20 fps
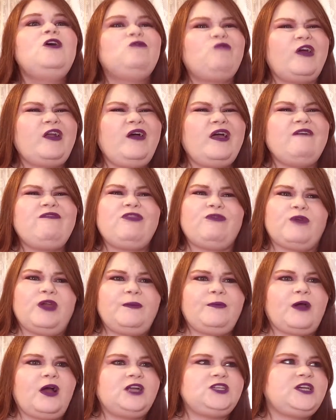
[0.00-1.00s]
Right now I have 3
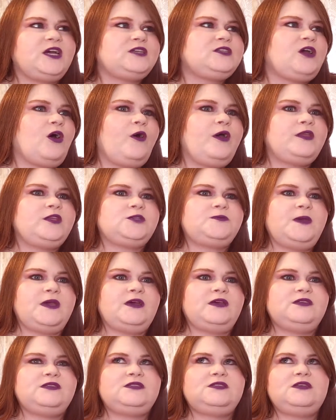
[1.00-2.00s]
projects going just
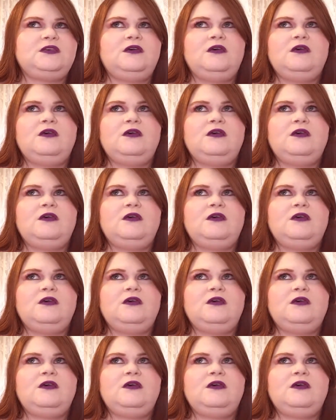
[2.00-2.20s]
because